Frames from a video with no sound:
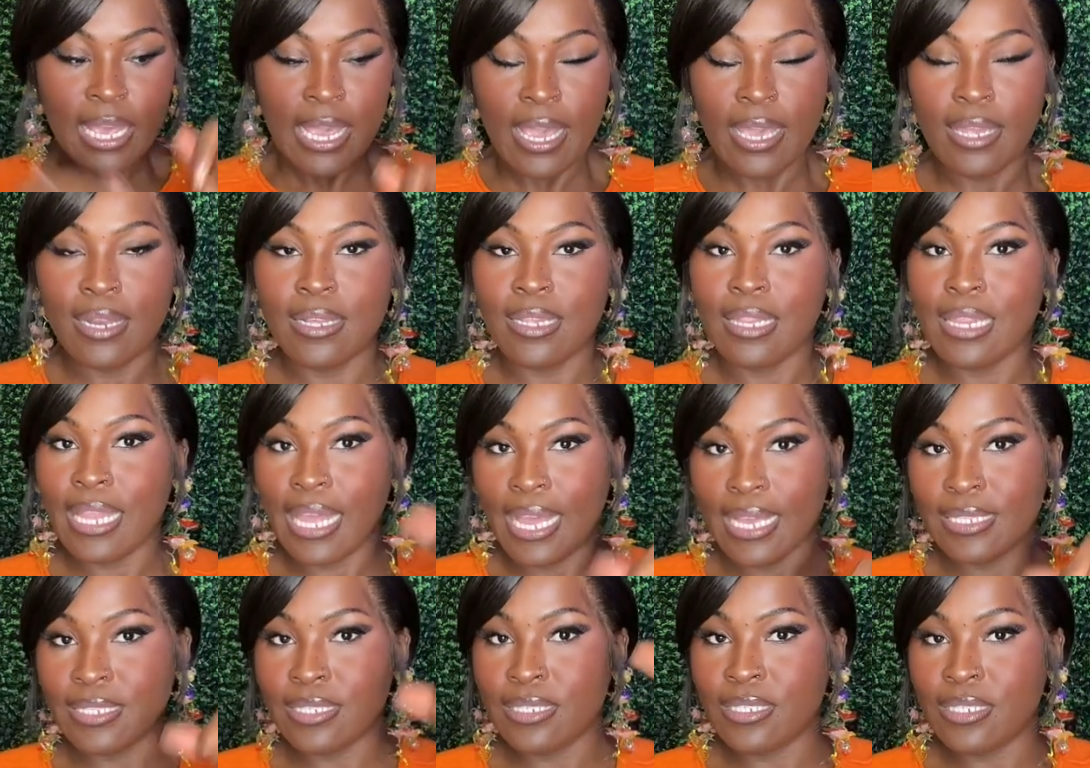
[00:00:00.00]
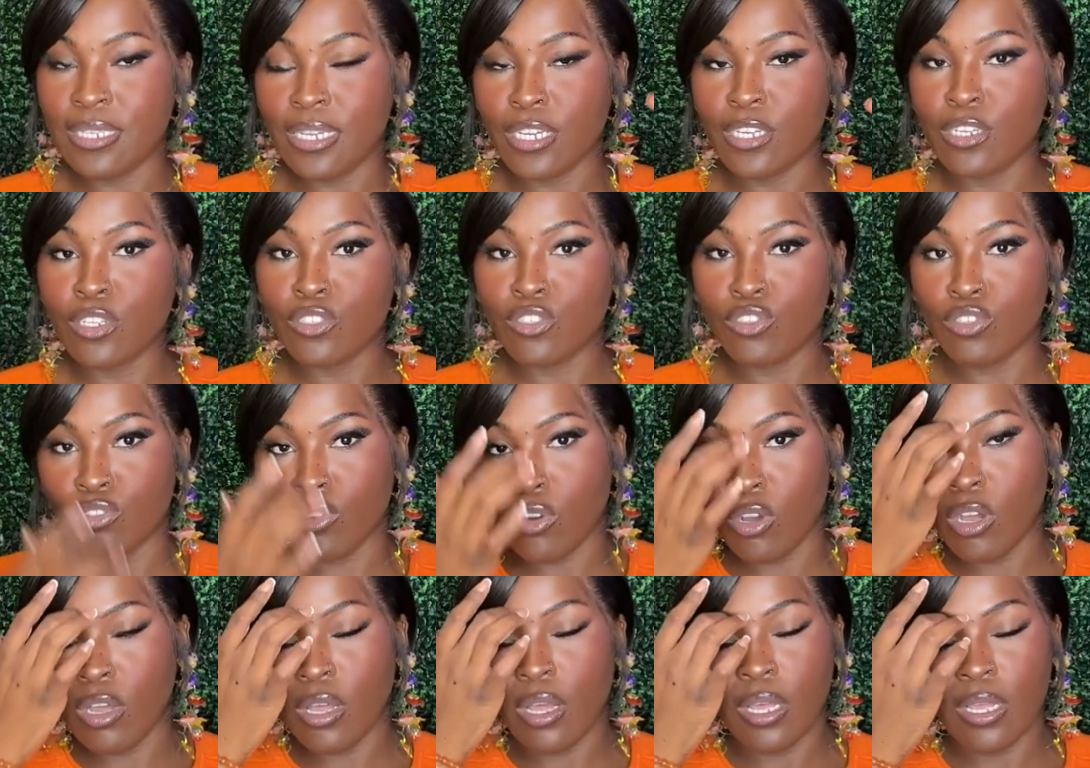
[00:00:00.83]
and elastic
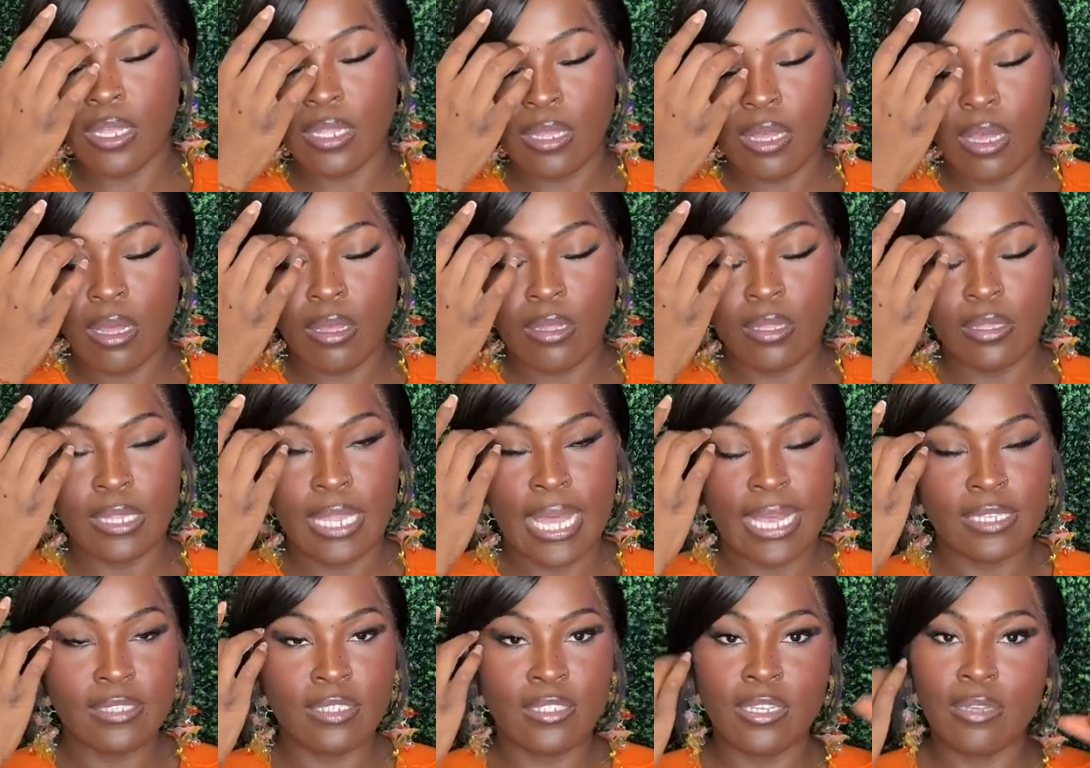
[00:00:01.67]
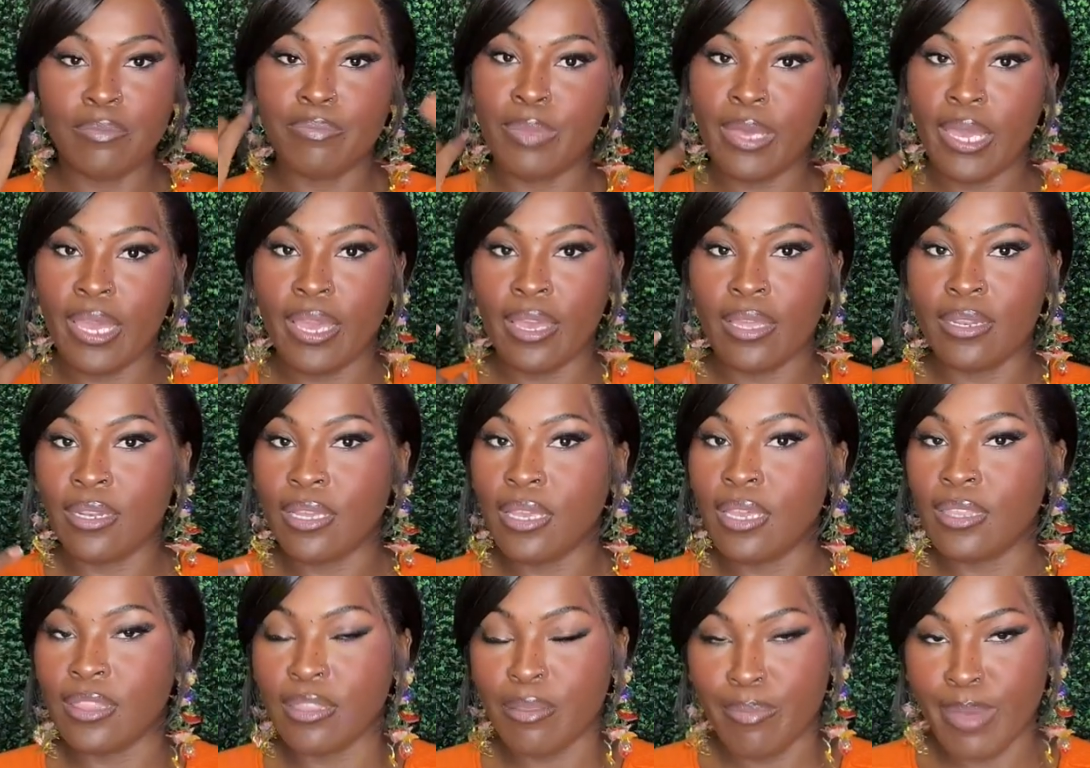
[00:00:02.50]
draw, a uh, elastic band
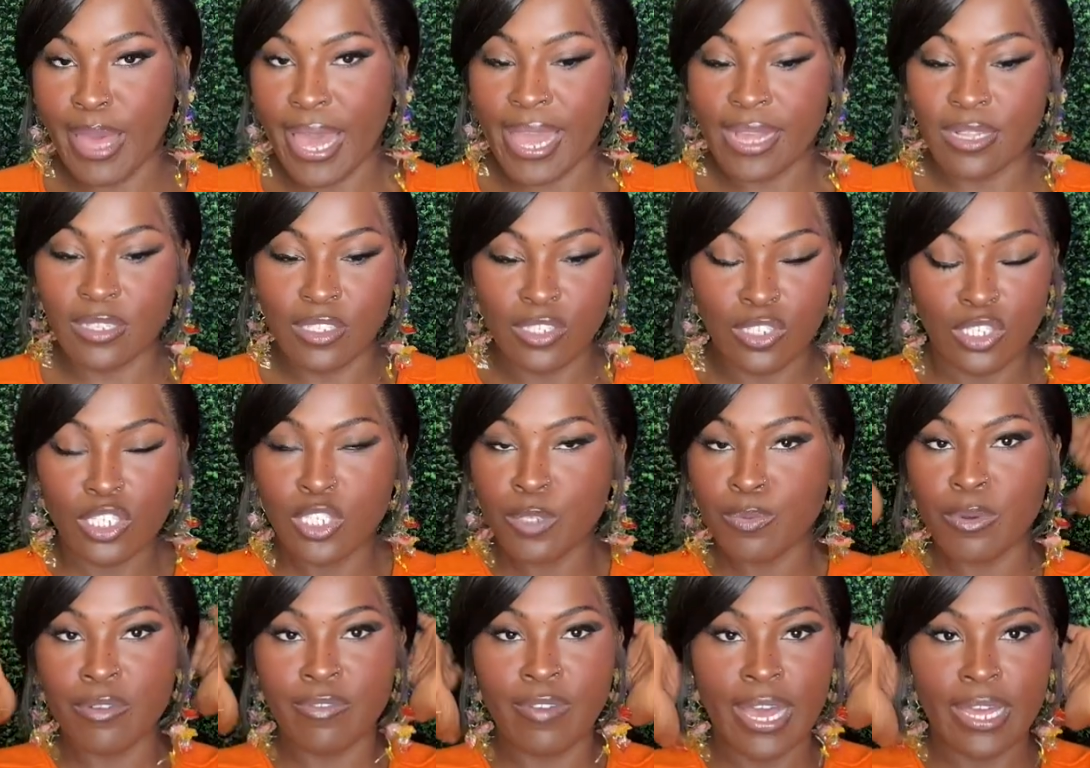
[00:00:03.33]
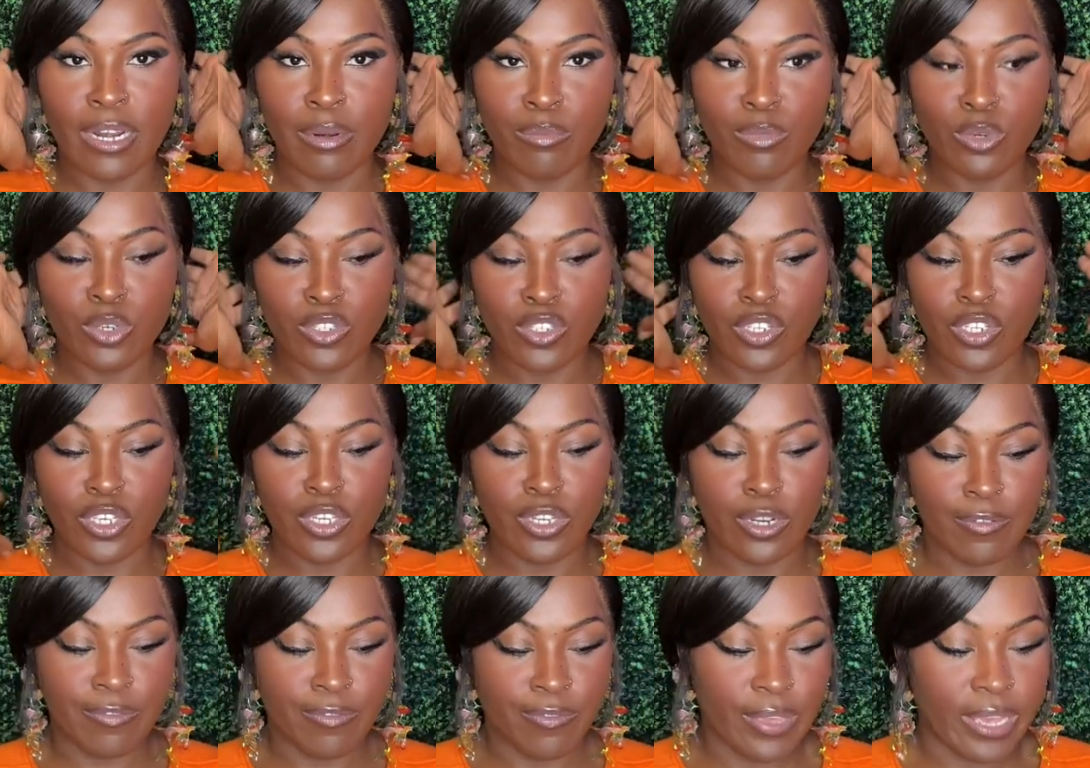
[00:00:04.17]
in the bag to just provide a more
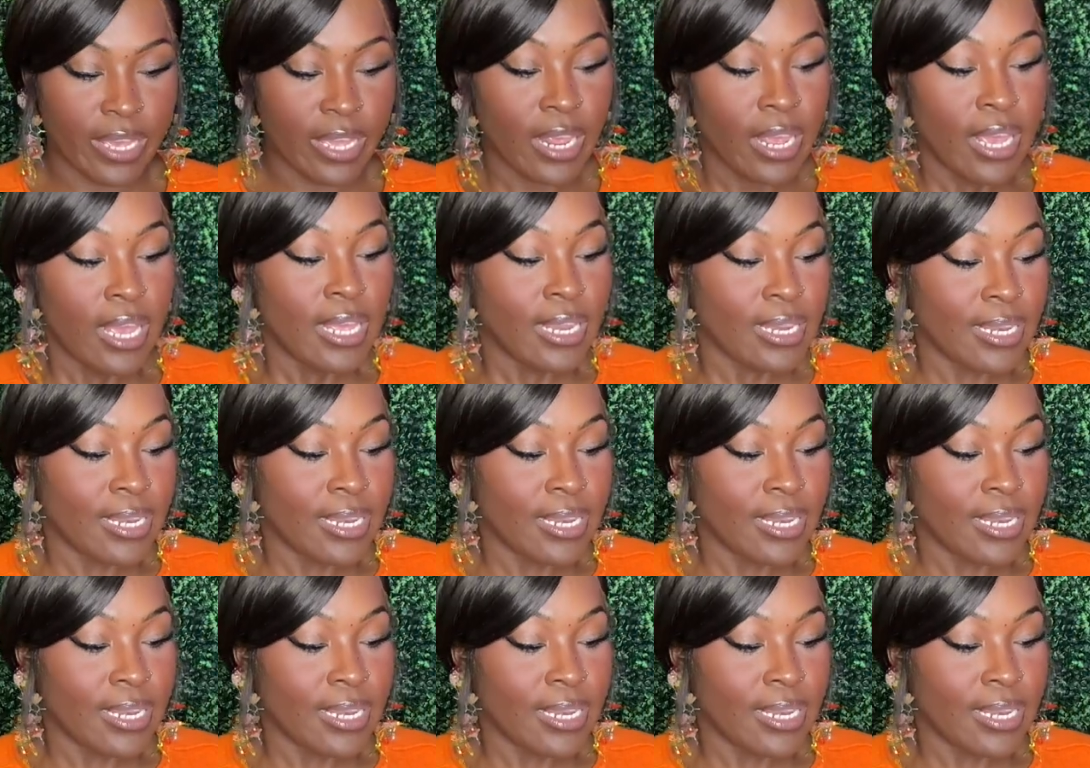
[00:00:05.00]
secure fit.